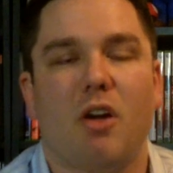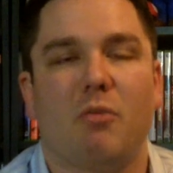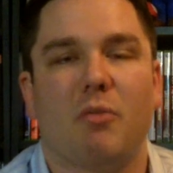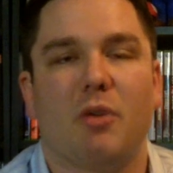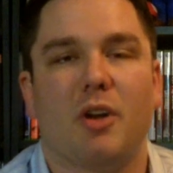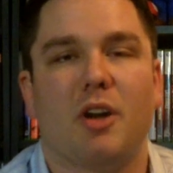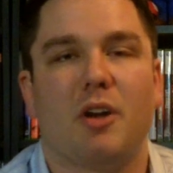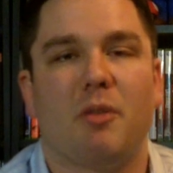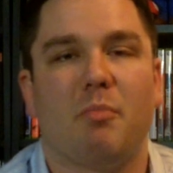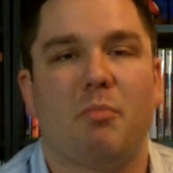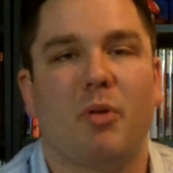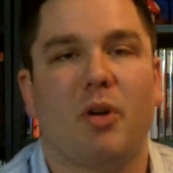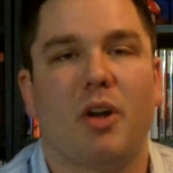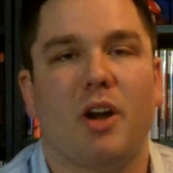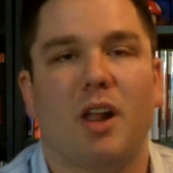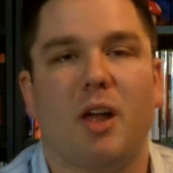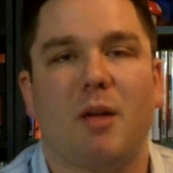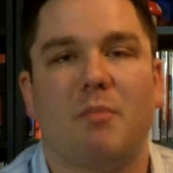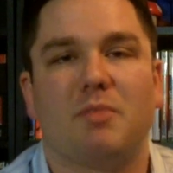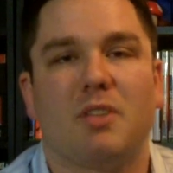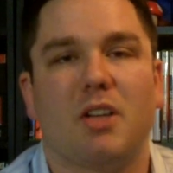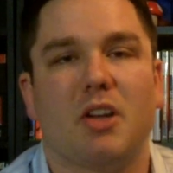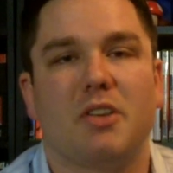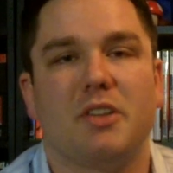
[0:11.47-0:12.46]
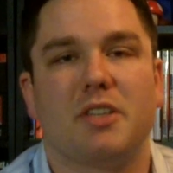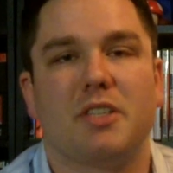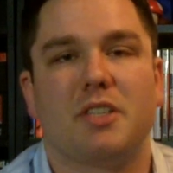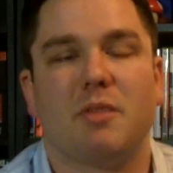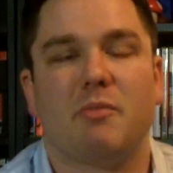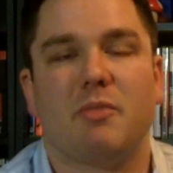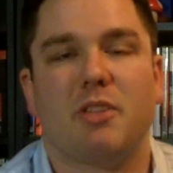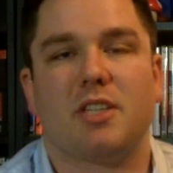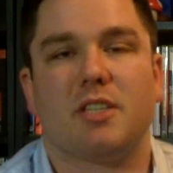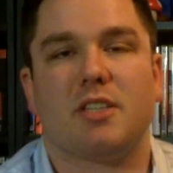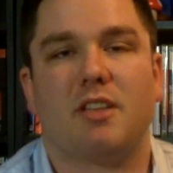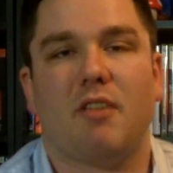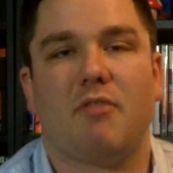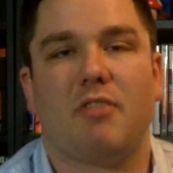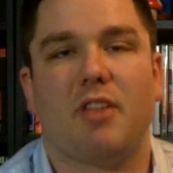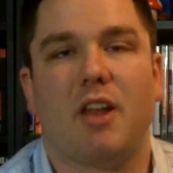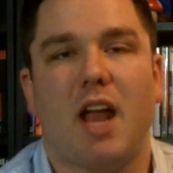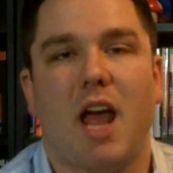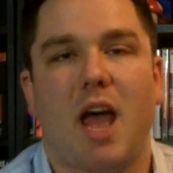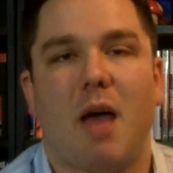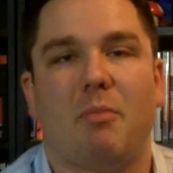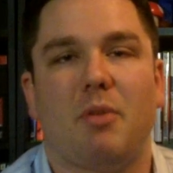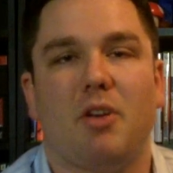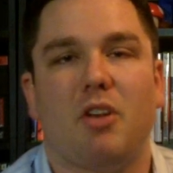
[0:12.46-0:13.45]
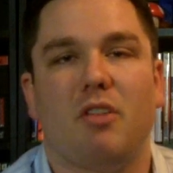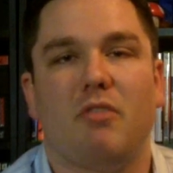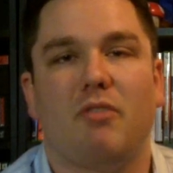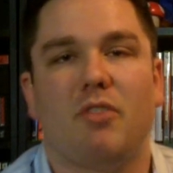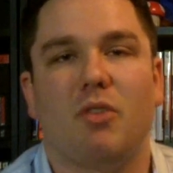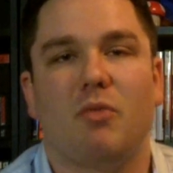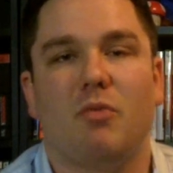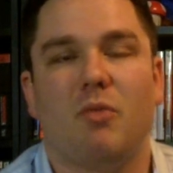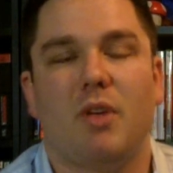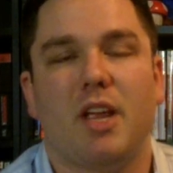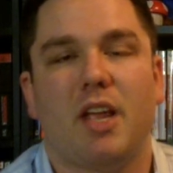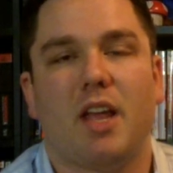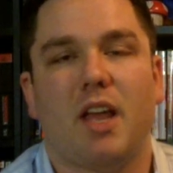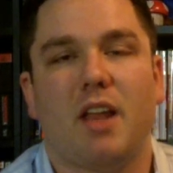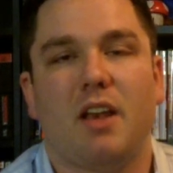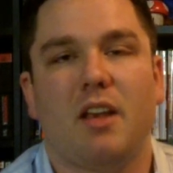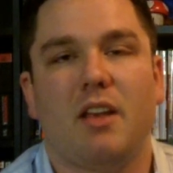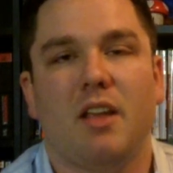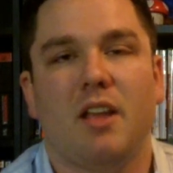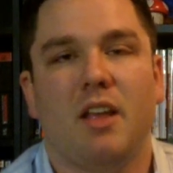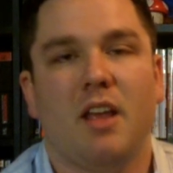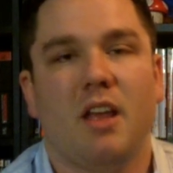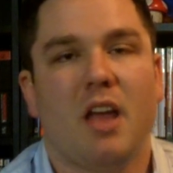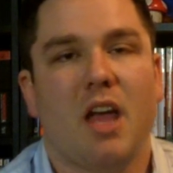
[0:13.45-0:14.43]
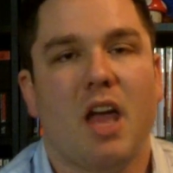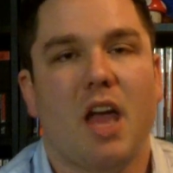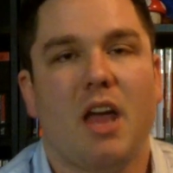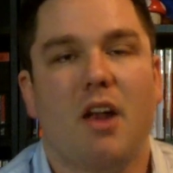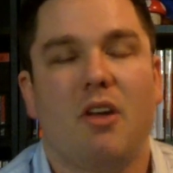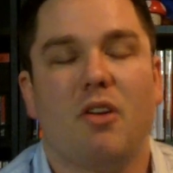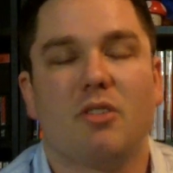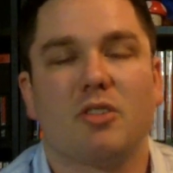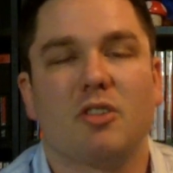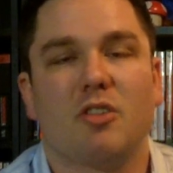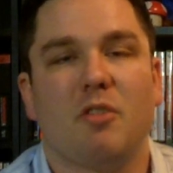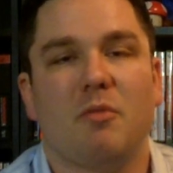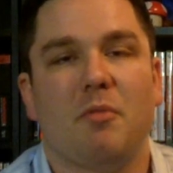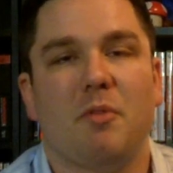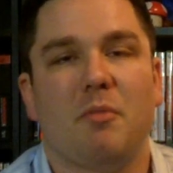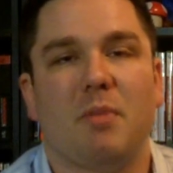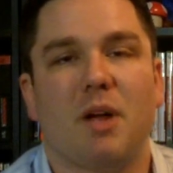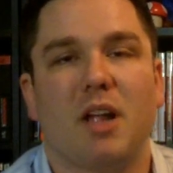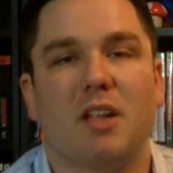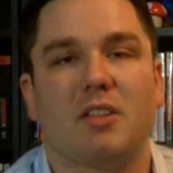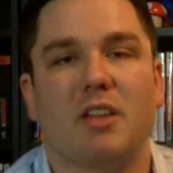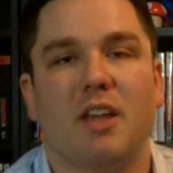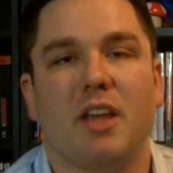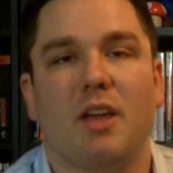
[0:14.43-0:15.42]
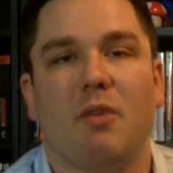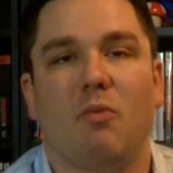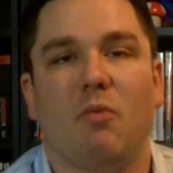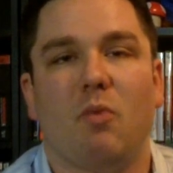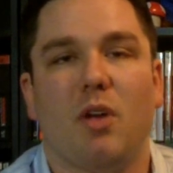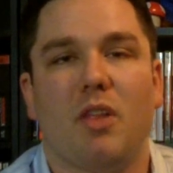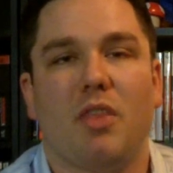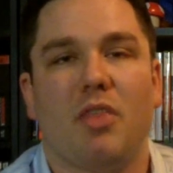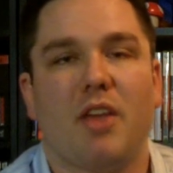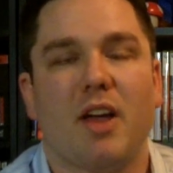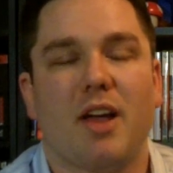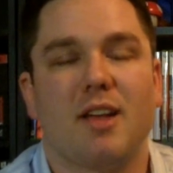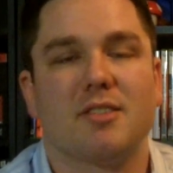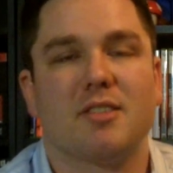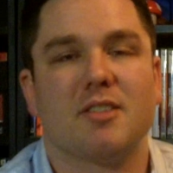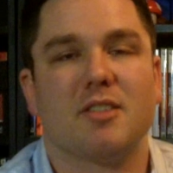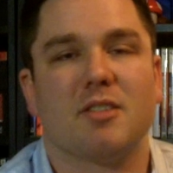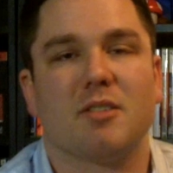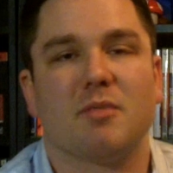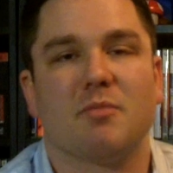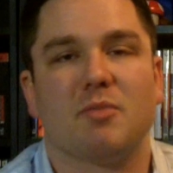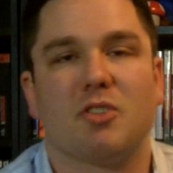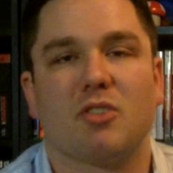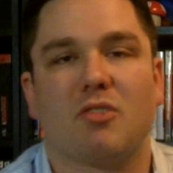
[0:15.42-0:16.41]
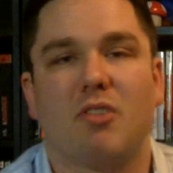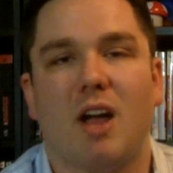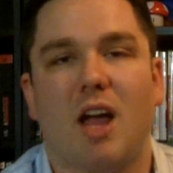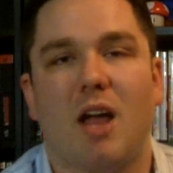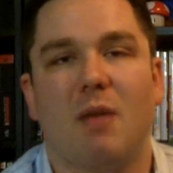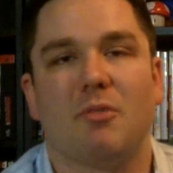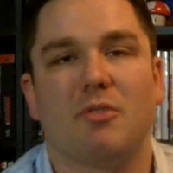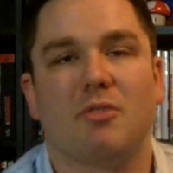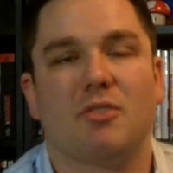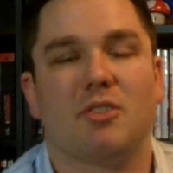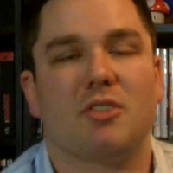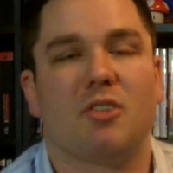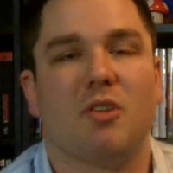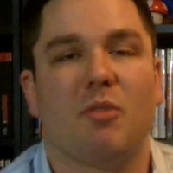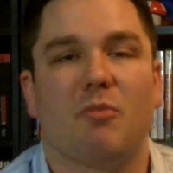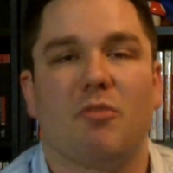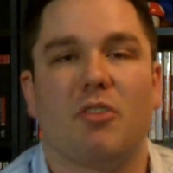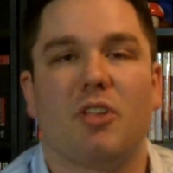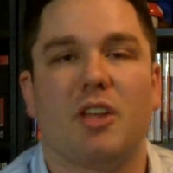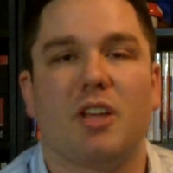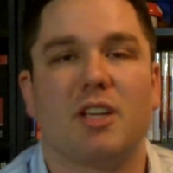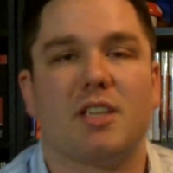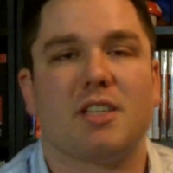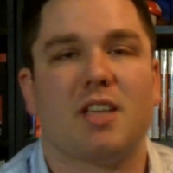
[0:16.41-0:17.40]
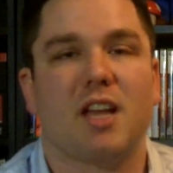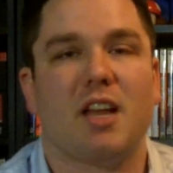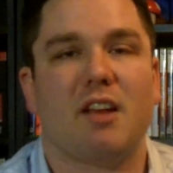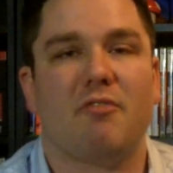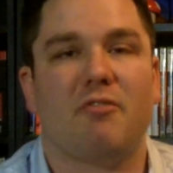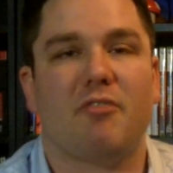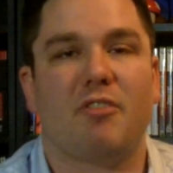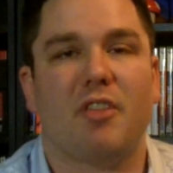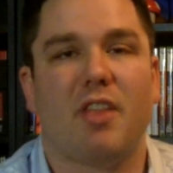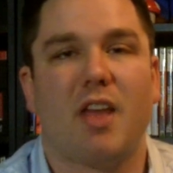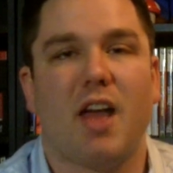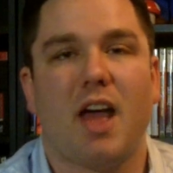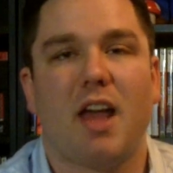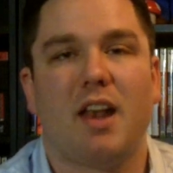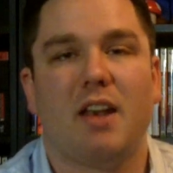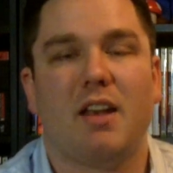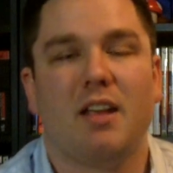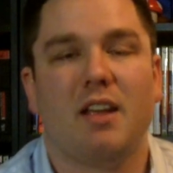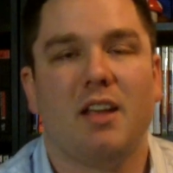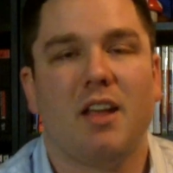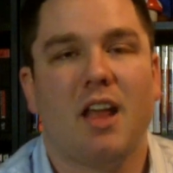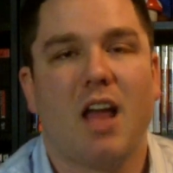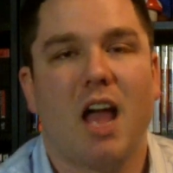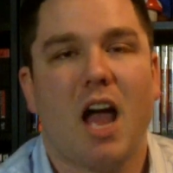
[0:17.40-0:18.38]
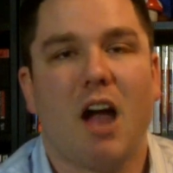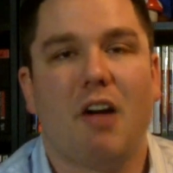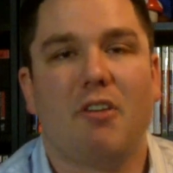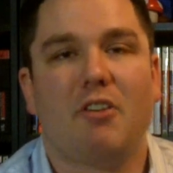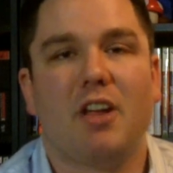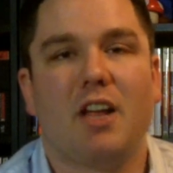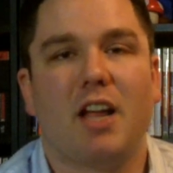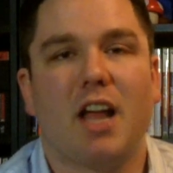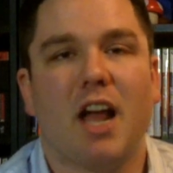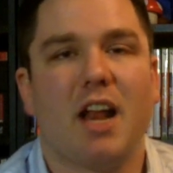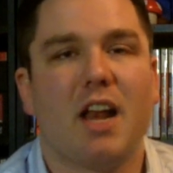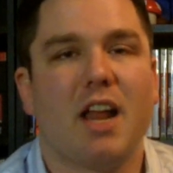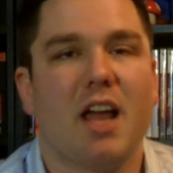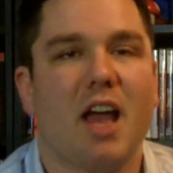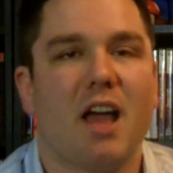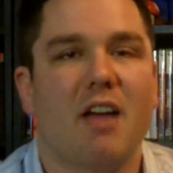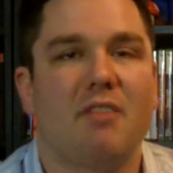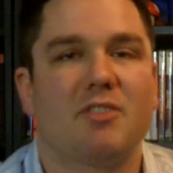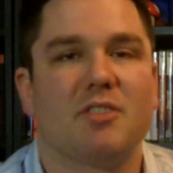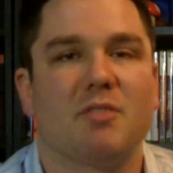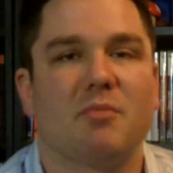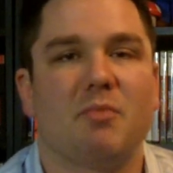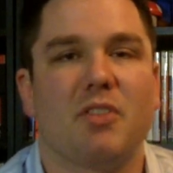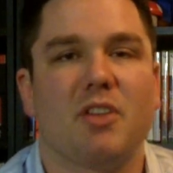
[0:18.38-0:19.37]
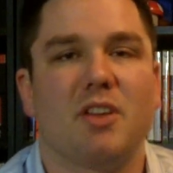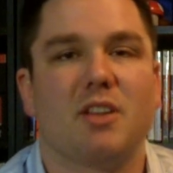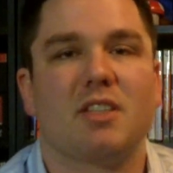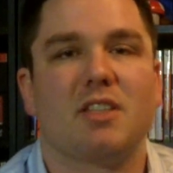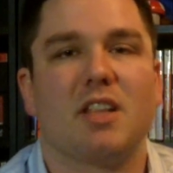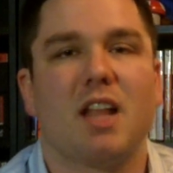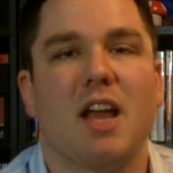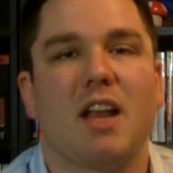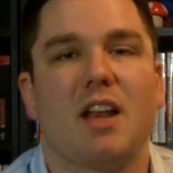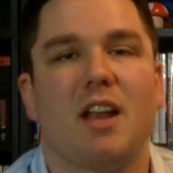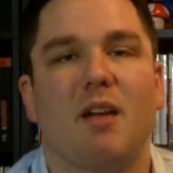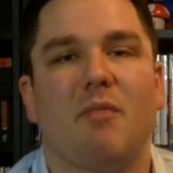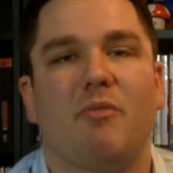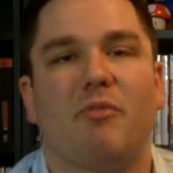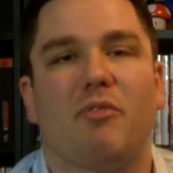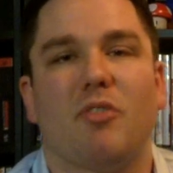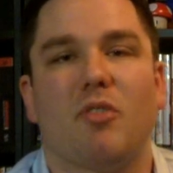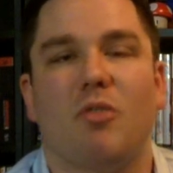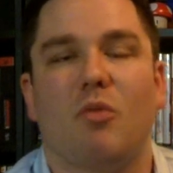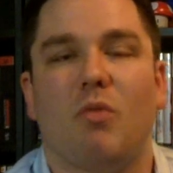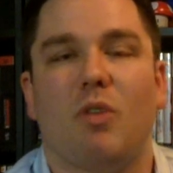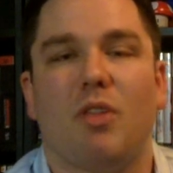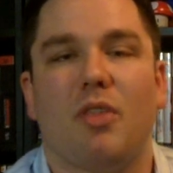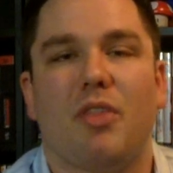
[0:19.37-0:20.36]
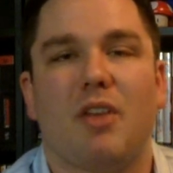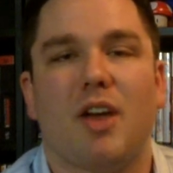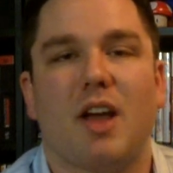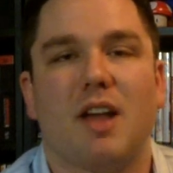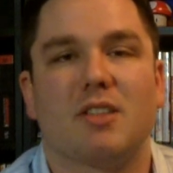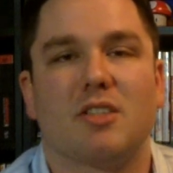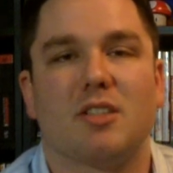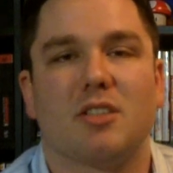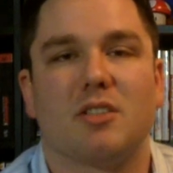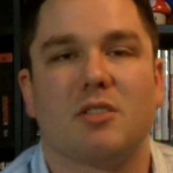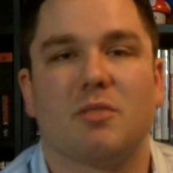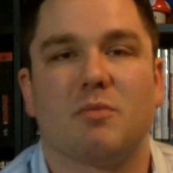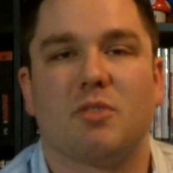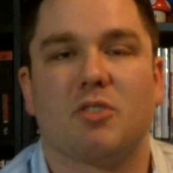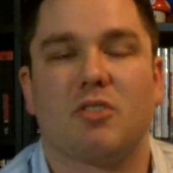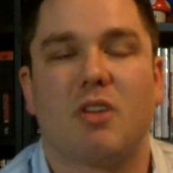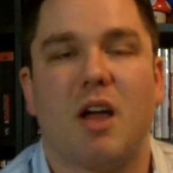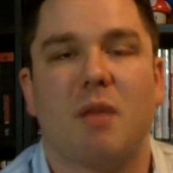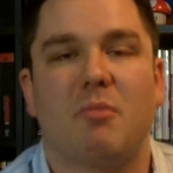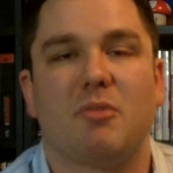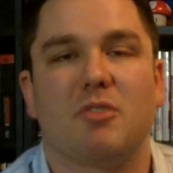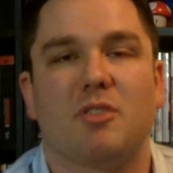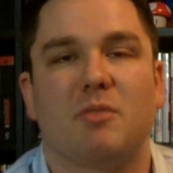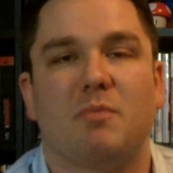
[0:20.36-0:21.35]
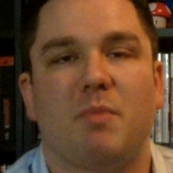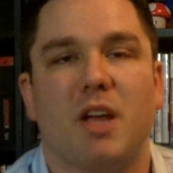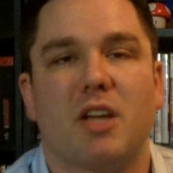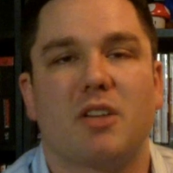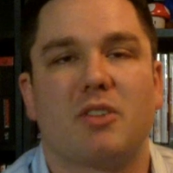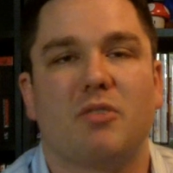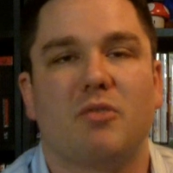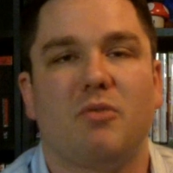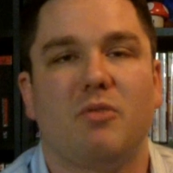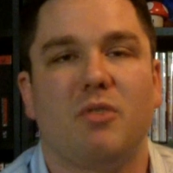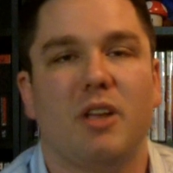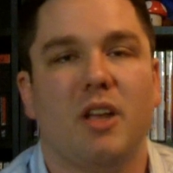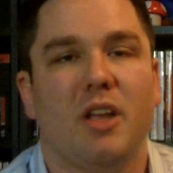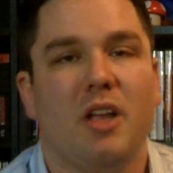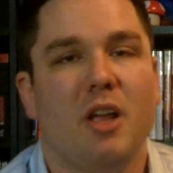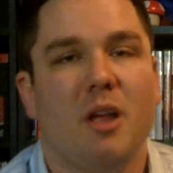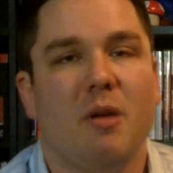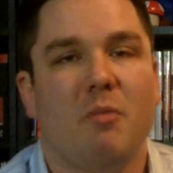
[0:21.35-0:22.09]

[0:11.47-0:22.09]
I wanted to put it up, tell you some of the stuff that happened over the weekend. And also, I'm about to hit 1,000 subscribers, so I'm really excited for that. I already kind of have some things lined up for a 1,000 subscriber special.